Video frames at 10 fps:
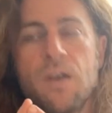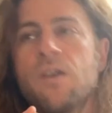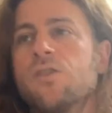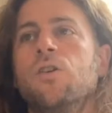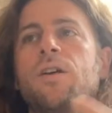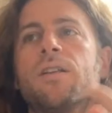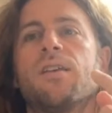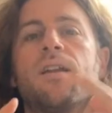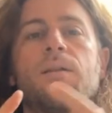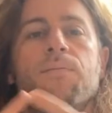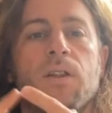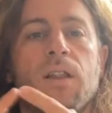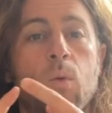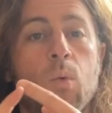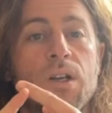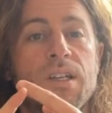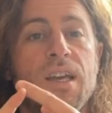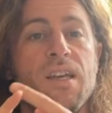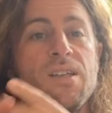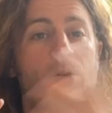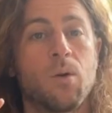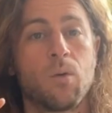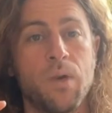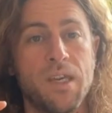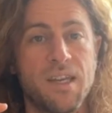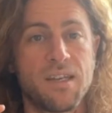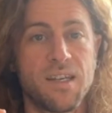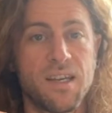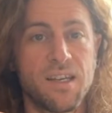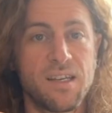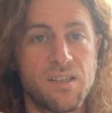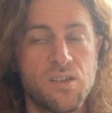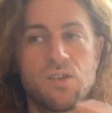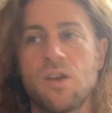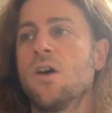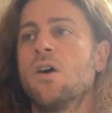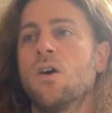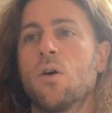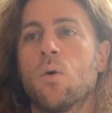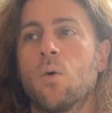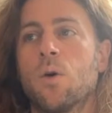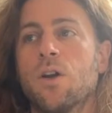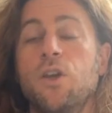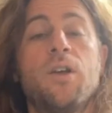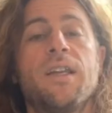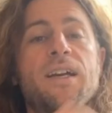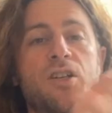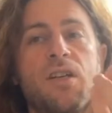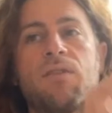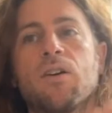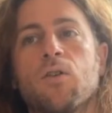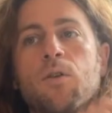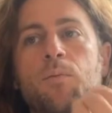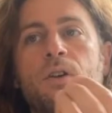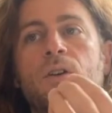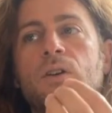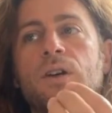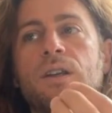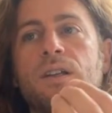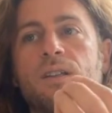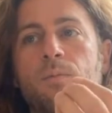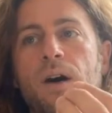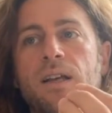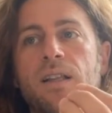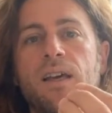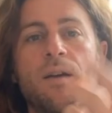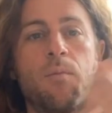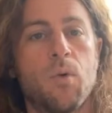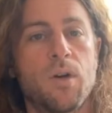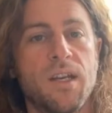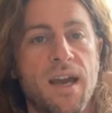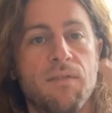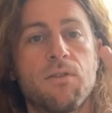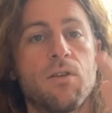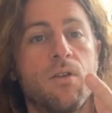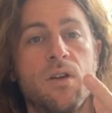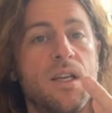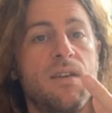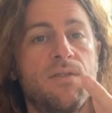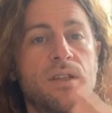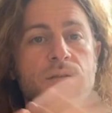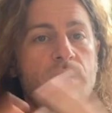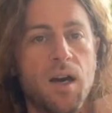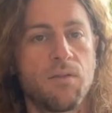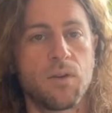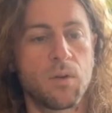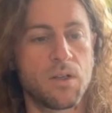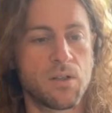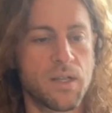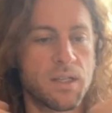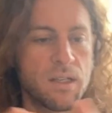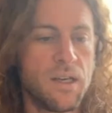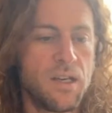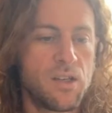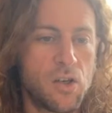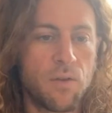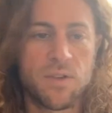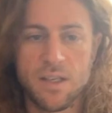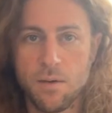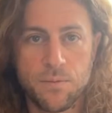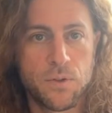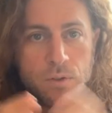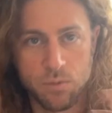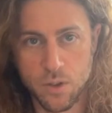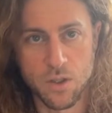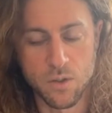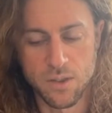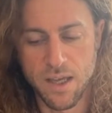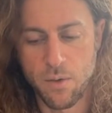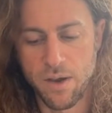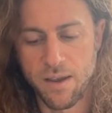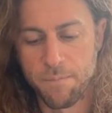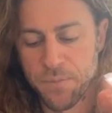So you can set it up for like work days or weekend days, or you can actually even group your ingredients by like morning, afternoon, and evening, however you want to do it. So if it's helpful, you can do it that way.